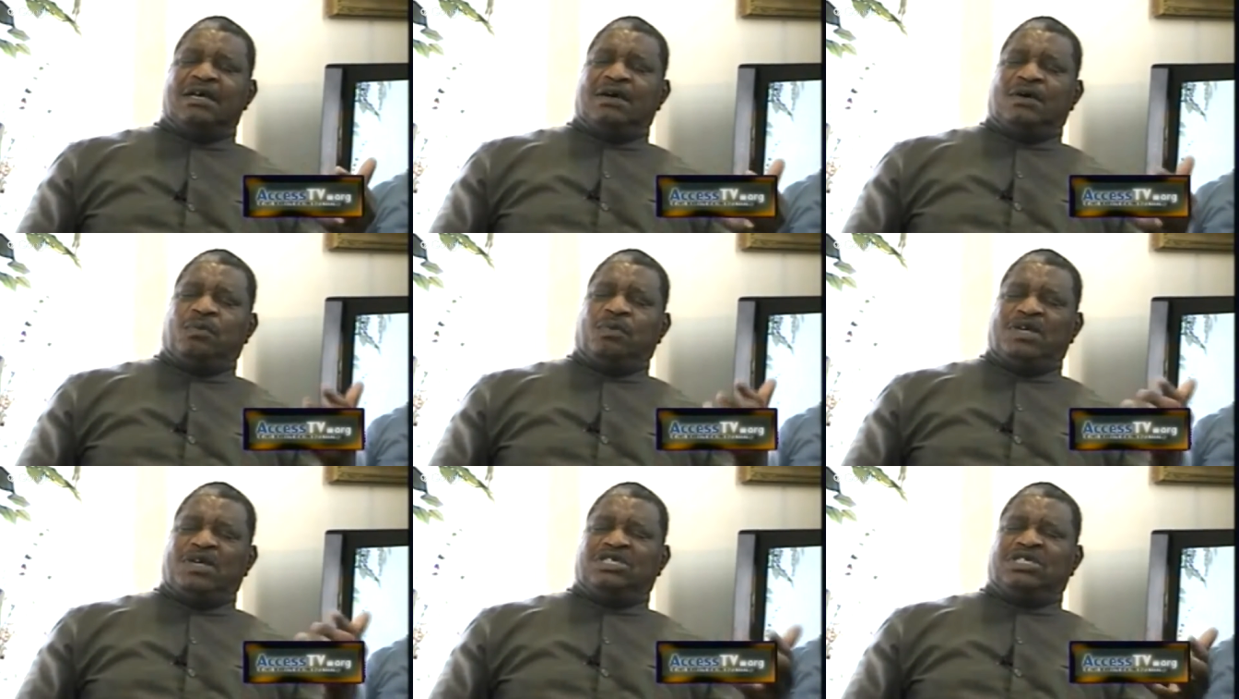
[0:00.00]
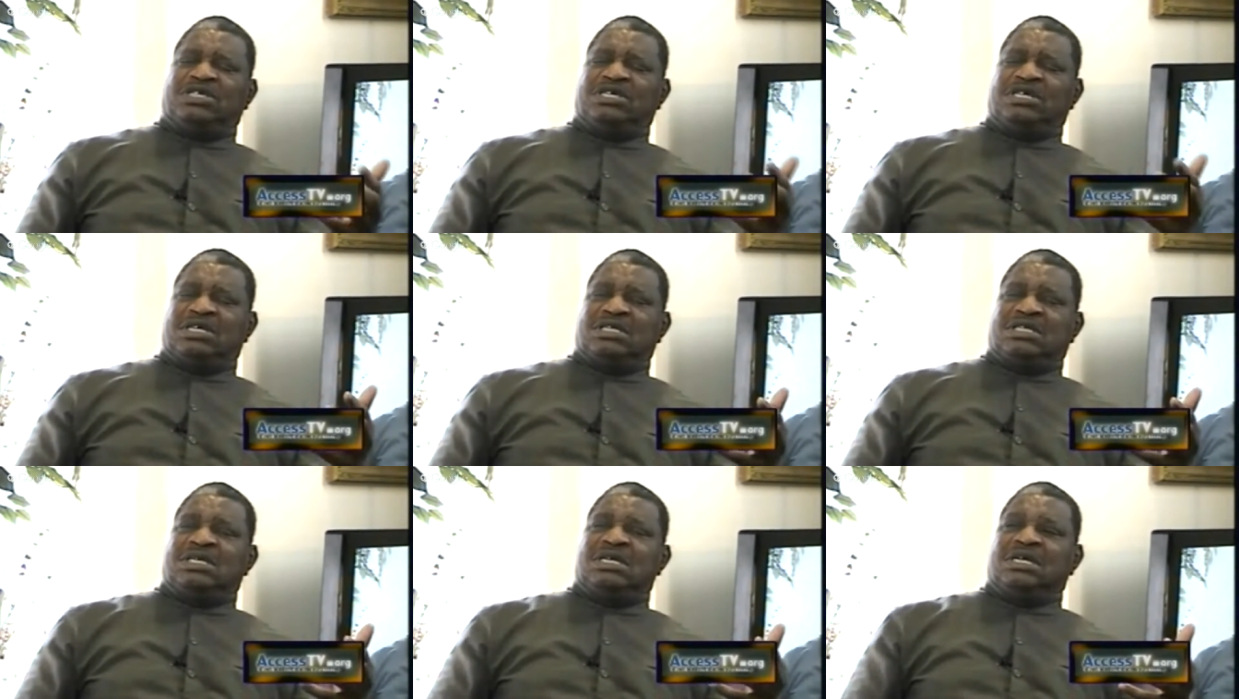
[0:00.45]
which
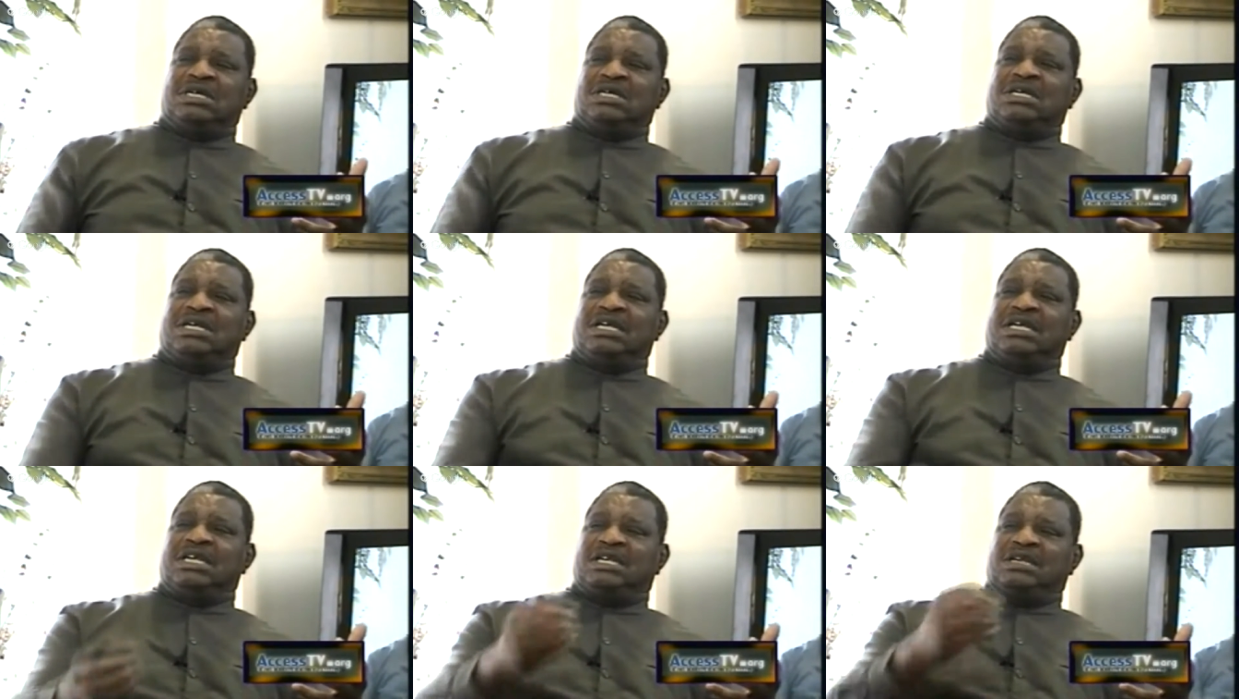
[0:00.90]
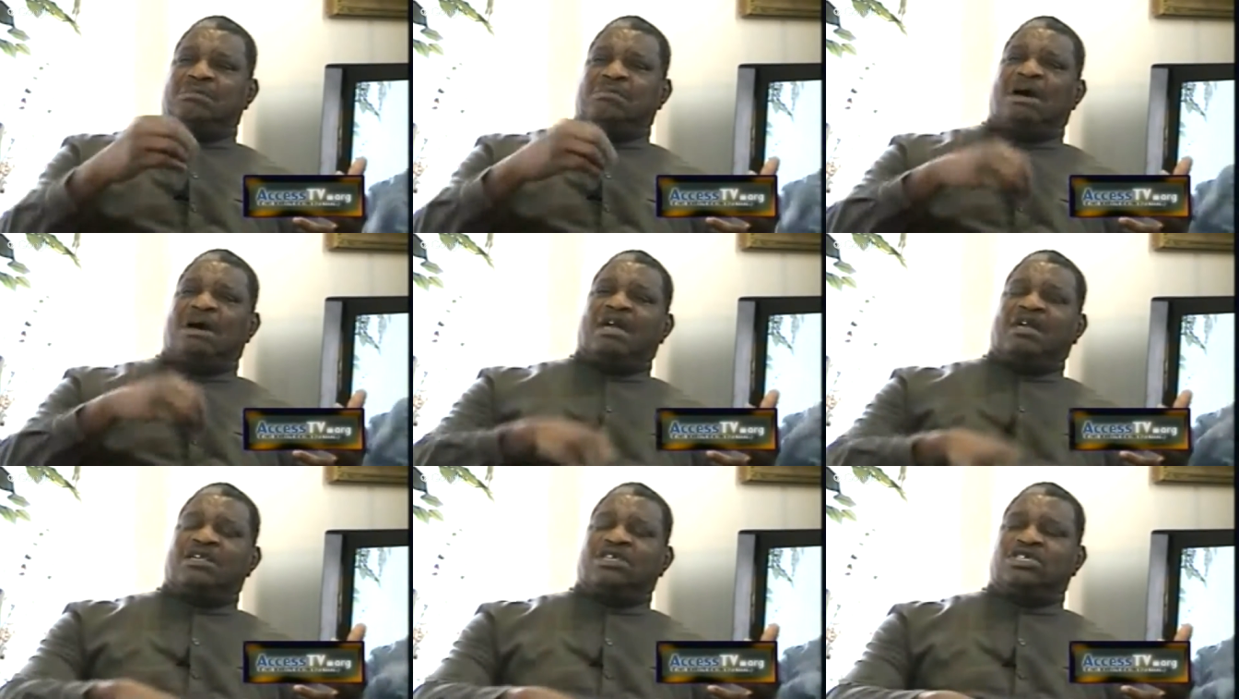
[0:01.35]
is the
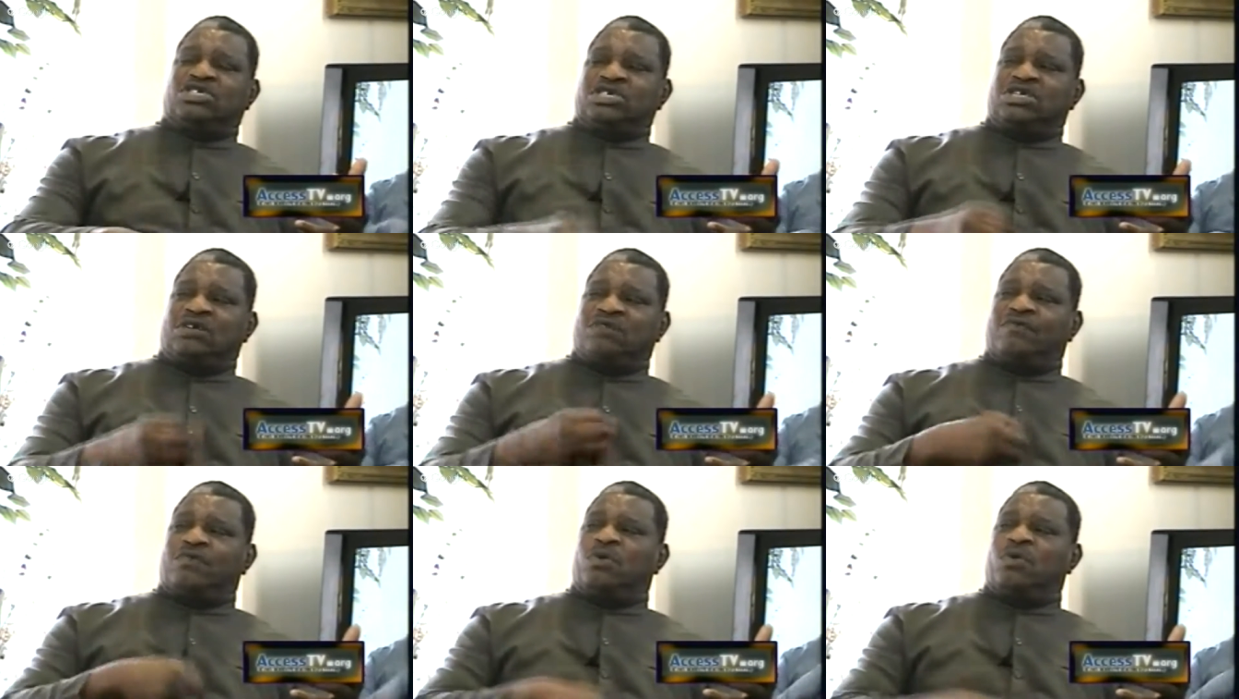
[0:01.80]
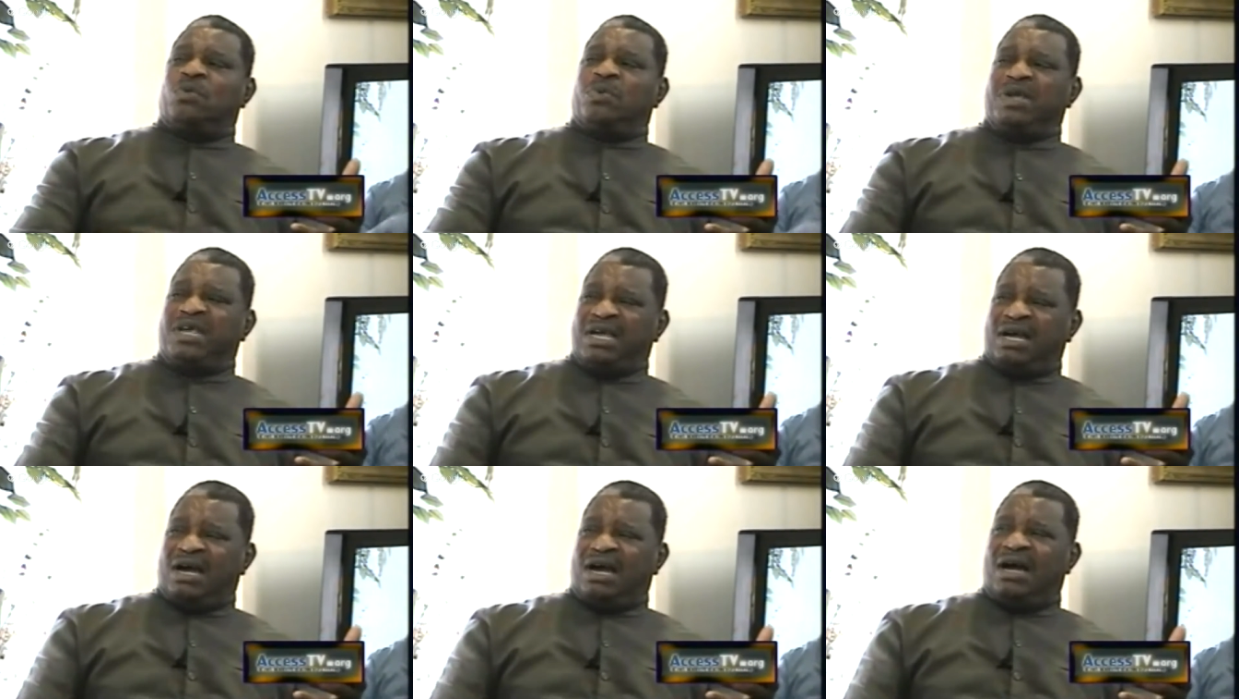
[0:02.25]
etymology of who
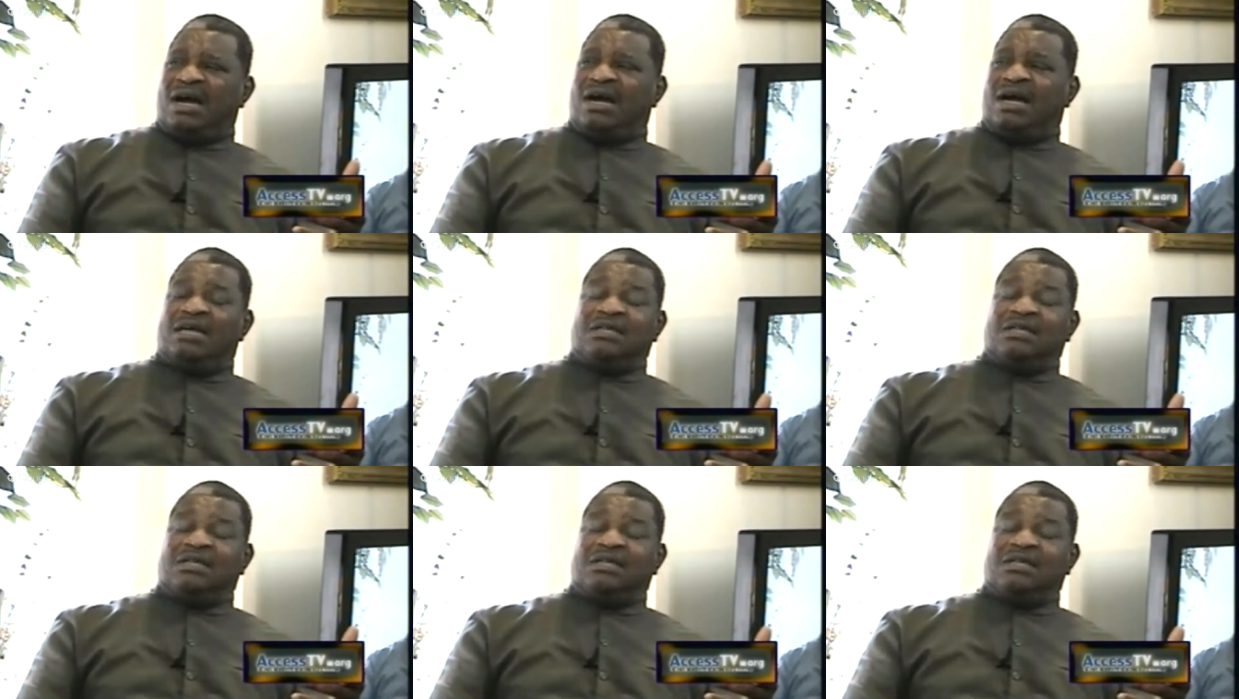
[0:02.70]
we are.